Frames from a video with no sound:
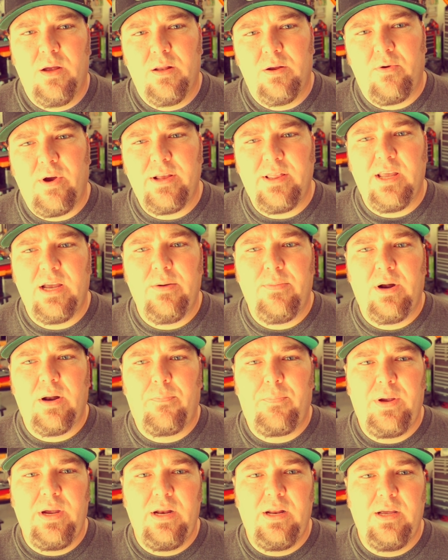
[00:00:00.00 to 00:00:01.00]
Great thing about a
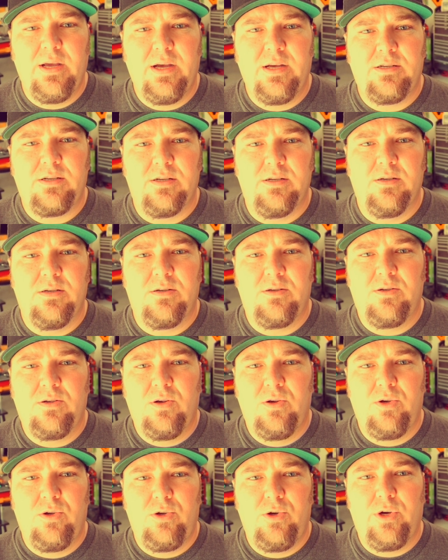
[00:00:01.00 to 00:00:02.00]
PDS is
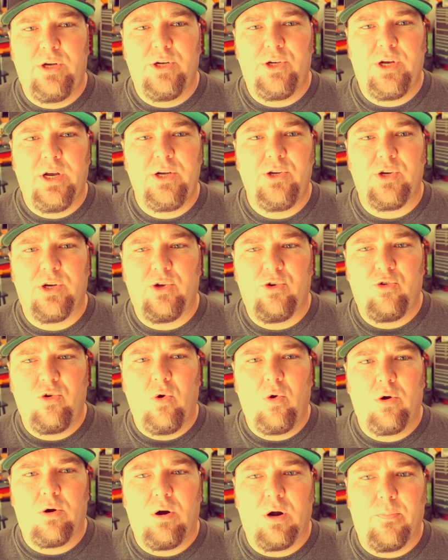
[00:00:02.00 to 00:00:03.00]
you can change the
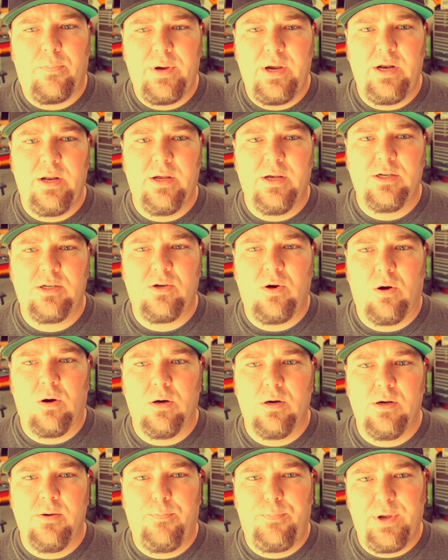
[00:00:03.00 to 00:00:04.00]
controller on a PDS card,
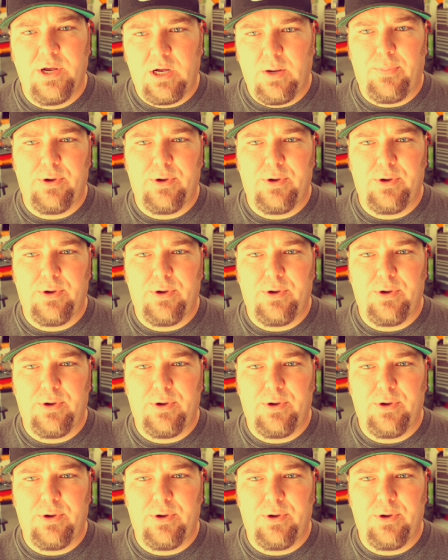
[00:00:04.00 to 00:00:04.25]
pick up